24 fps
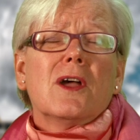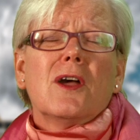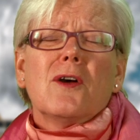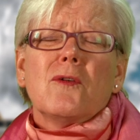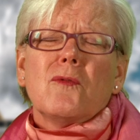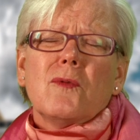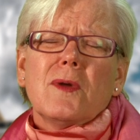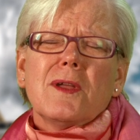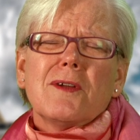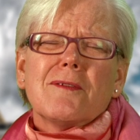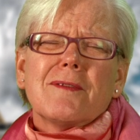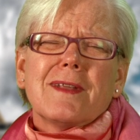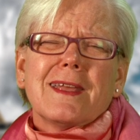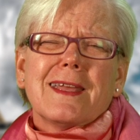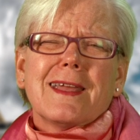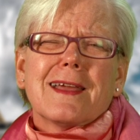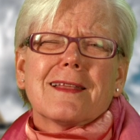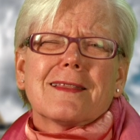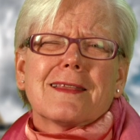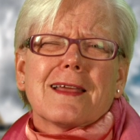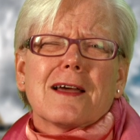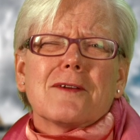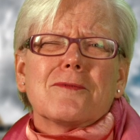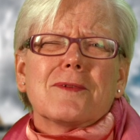We only get
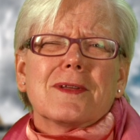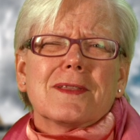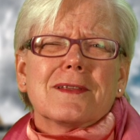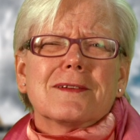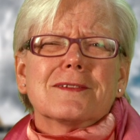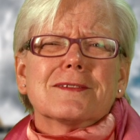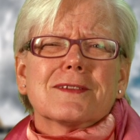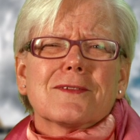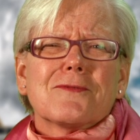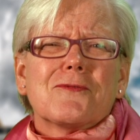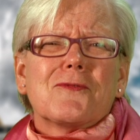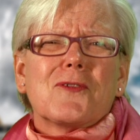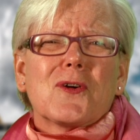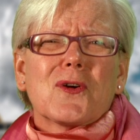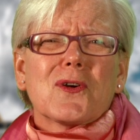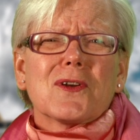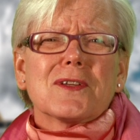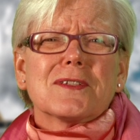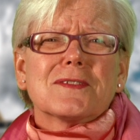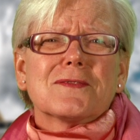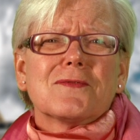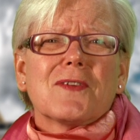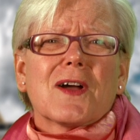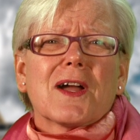that when there's a
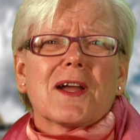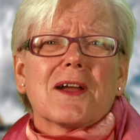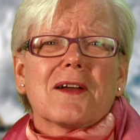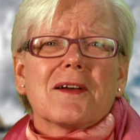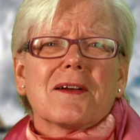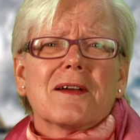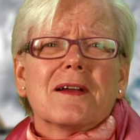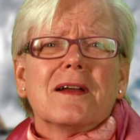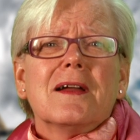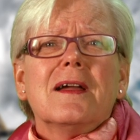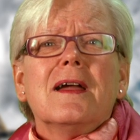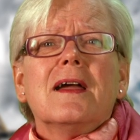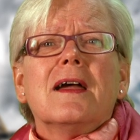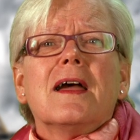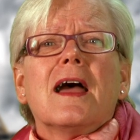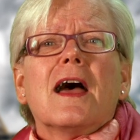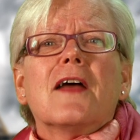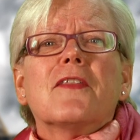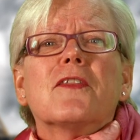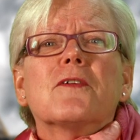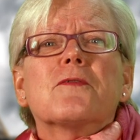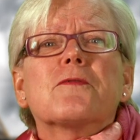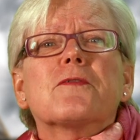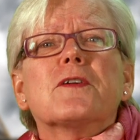forest fire.
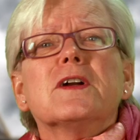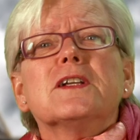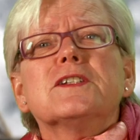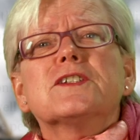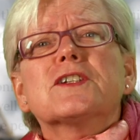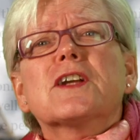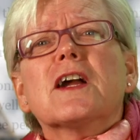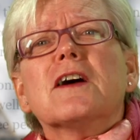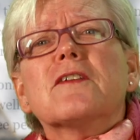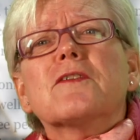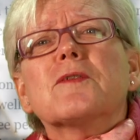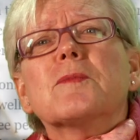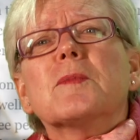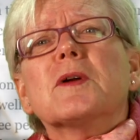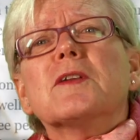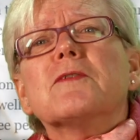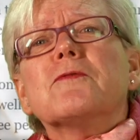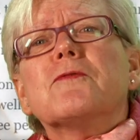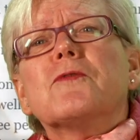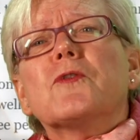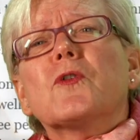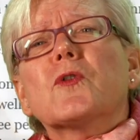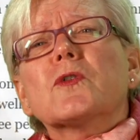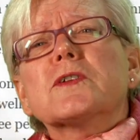And the French government
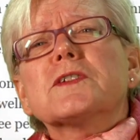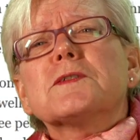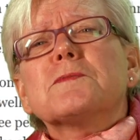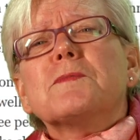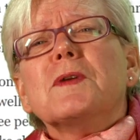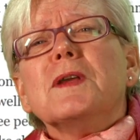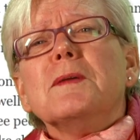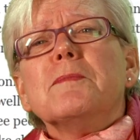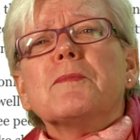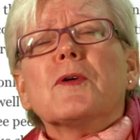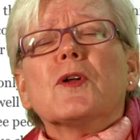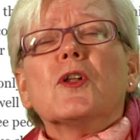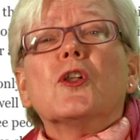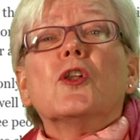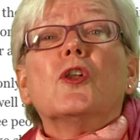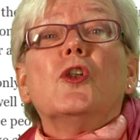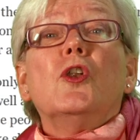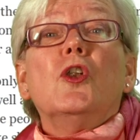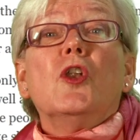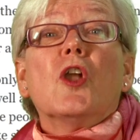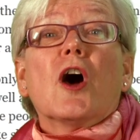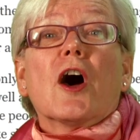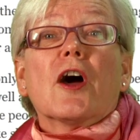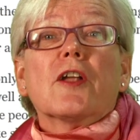forced people
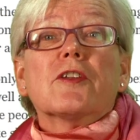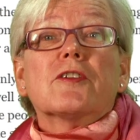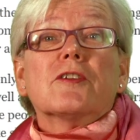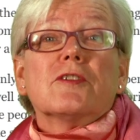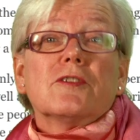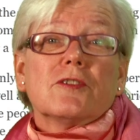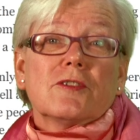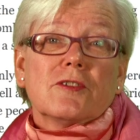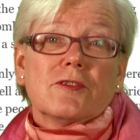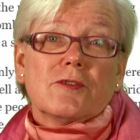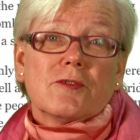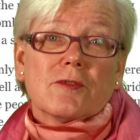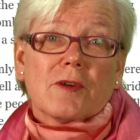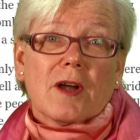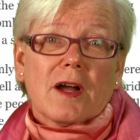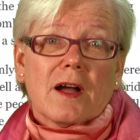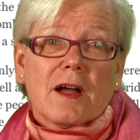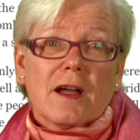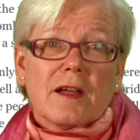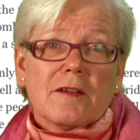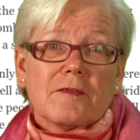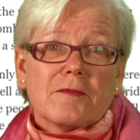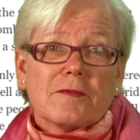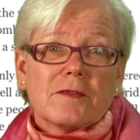not to
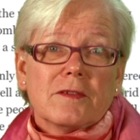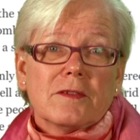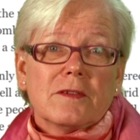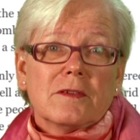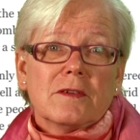drive.